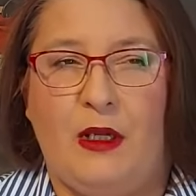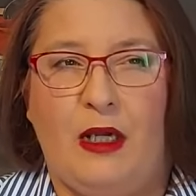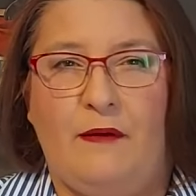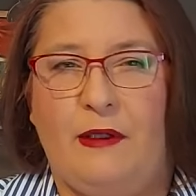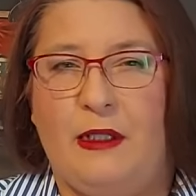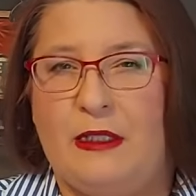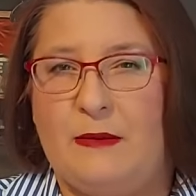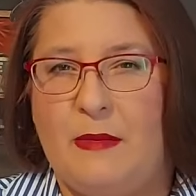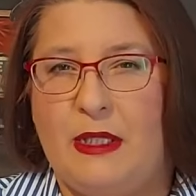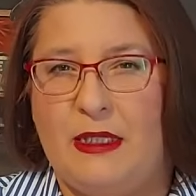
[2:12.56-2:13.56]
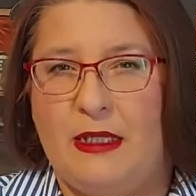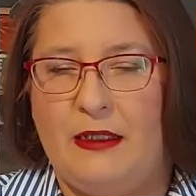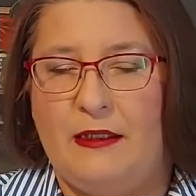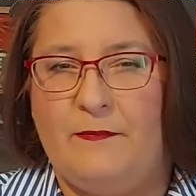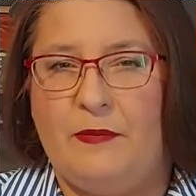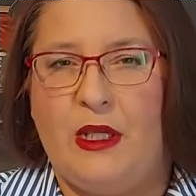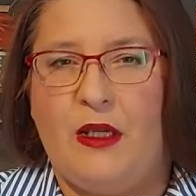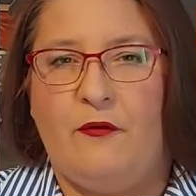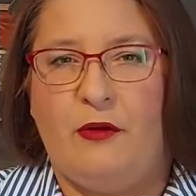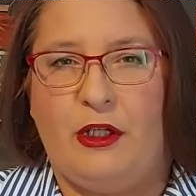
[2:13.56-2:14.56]
I think it's Midnight
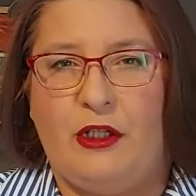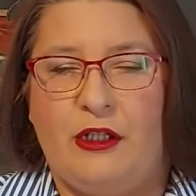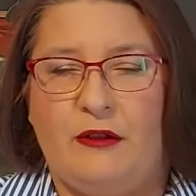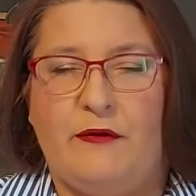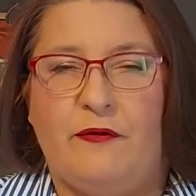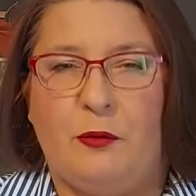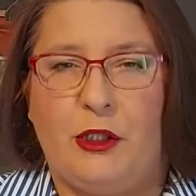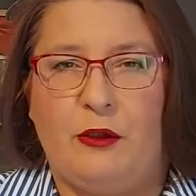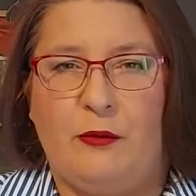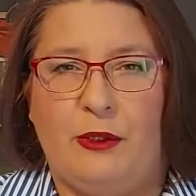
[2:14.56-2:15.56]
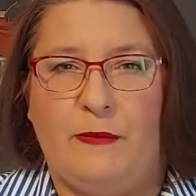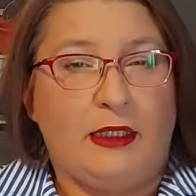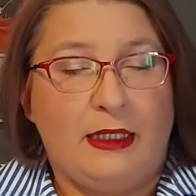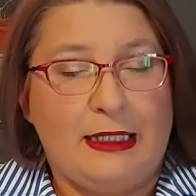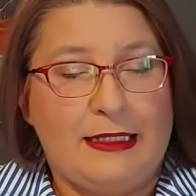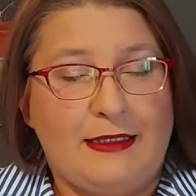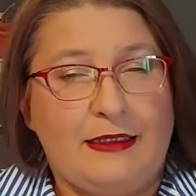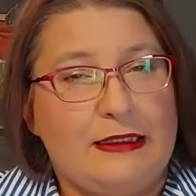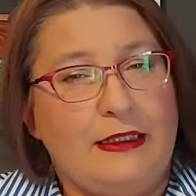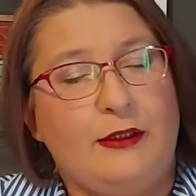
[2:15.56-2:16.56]
French terry from Ecobee. He likes
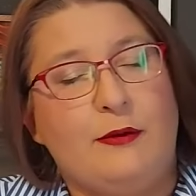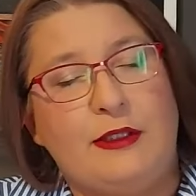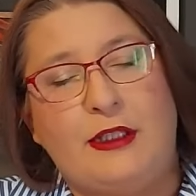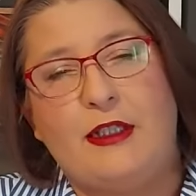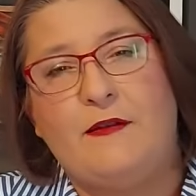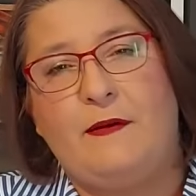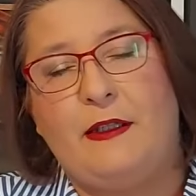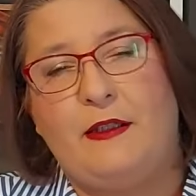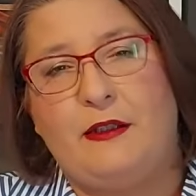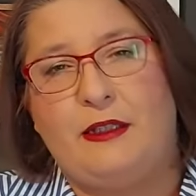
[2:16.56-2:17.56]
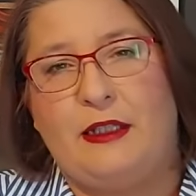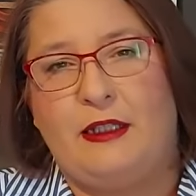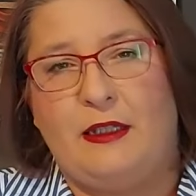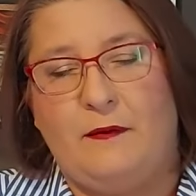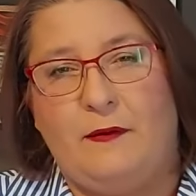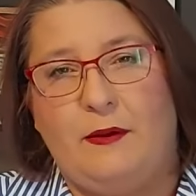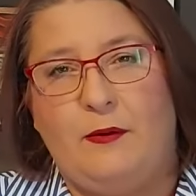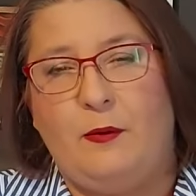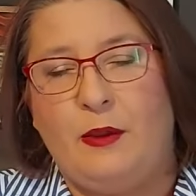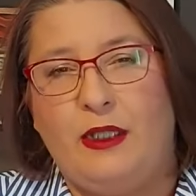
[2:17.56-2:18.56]
it. It was his Father's Day gift.
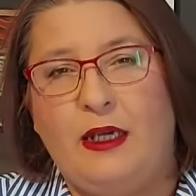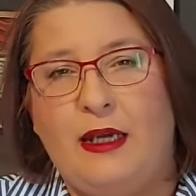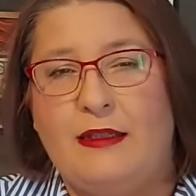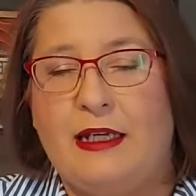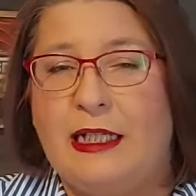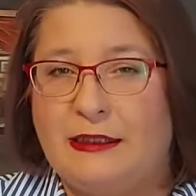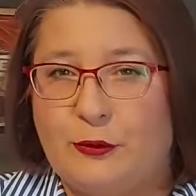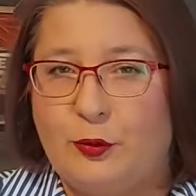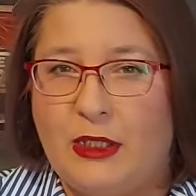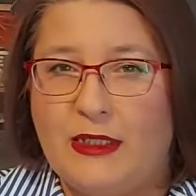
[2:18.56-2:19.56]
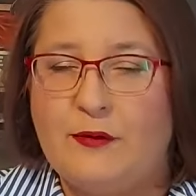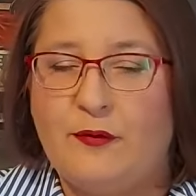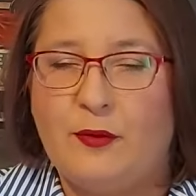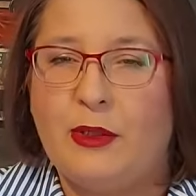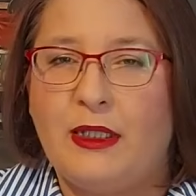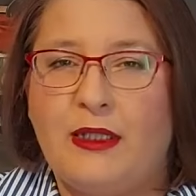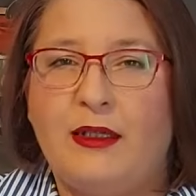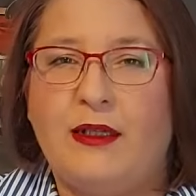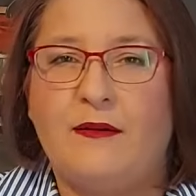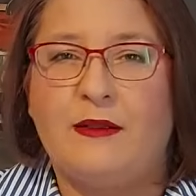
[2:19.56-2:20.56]
We had other plans for
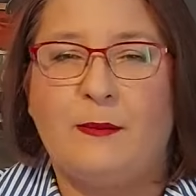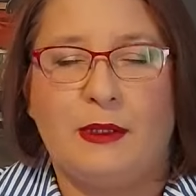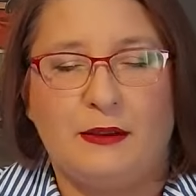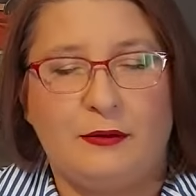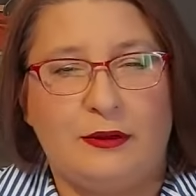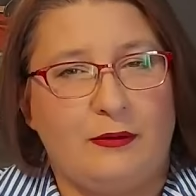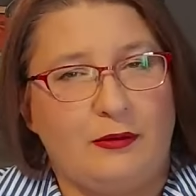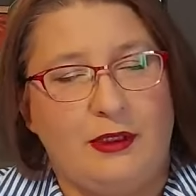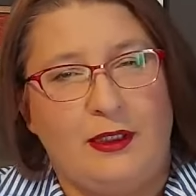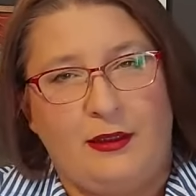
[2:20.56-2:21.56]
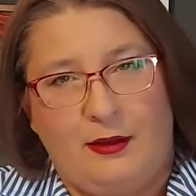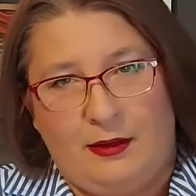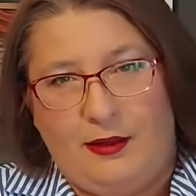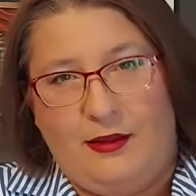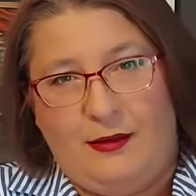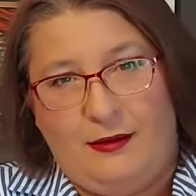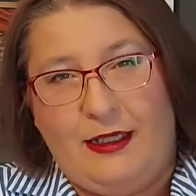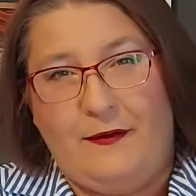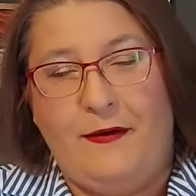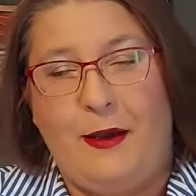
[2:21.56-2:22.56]
making gifts, but you know,
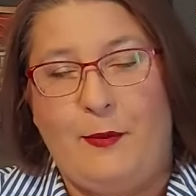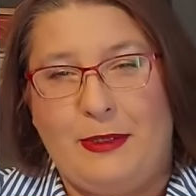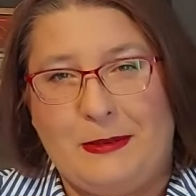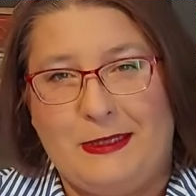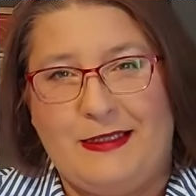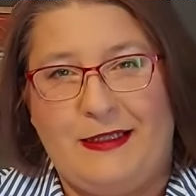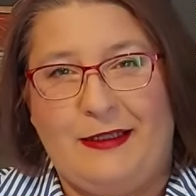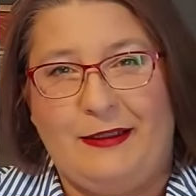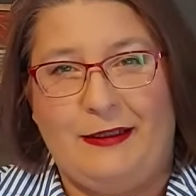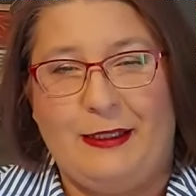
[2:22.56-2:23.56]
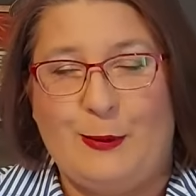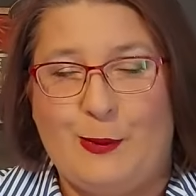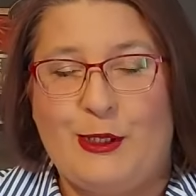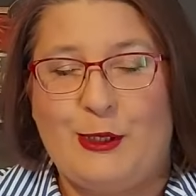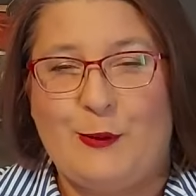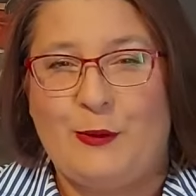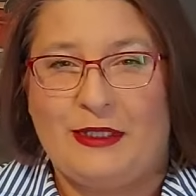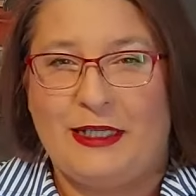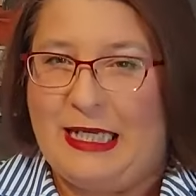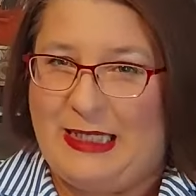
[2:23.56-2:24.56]
life happens, and especially
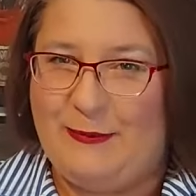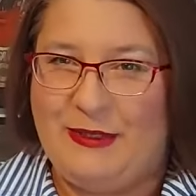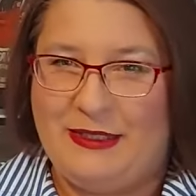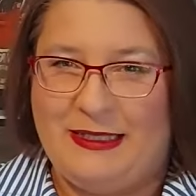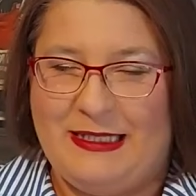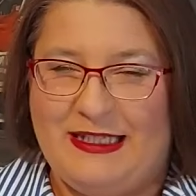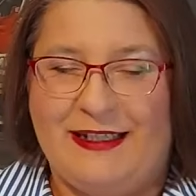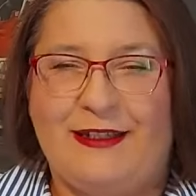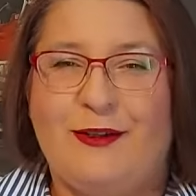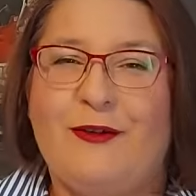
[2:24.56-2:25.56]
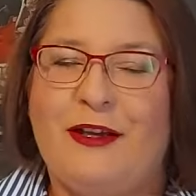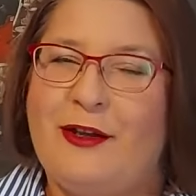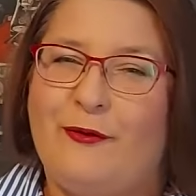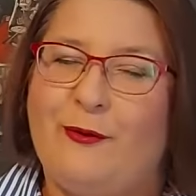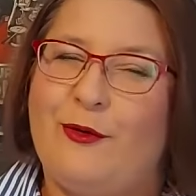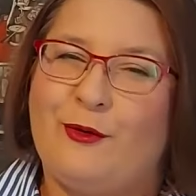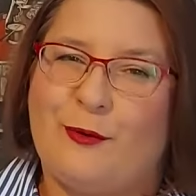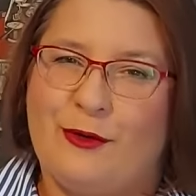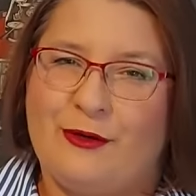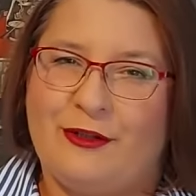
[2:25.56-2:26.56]
when husband is sick, you have more
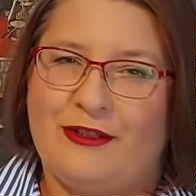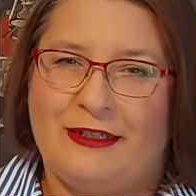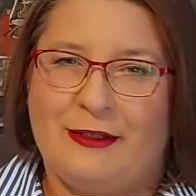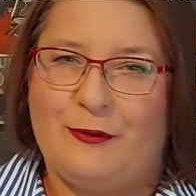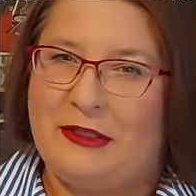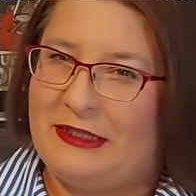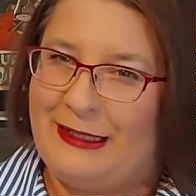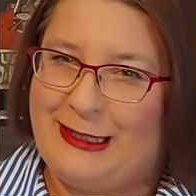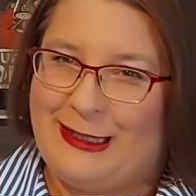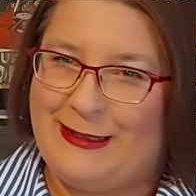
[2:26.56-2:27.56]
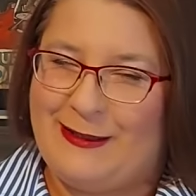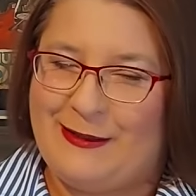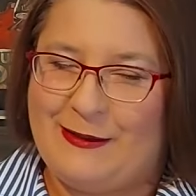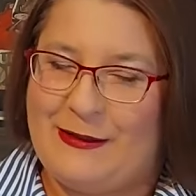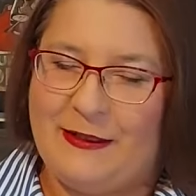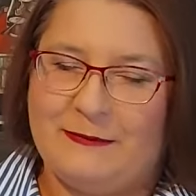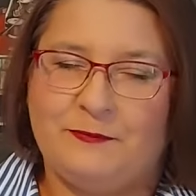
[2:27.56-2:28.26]
work than when the kids are sick.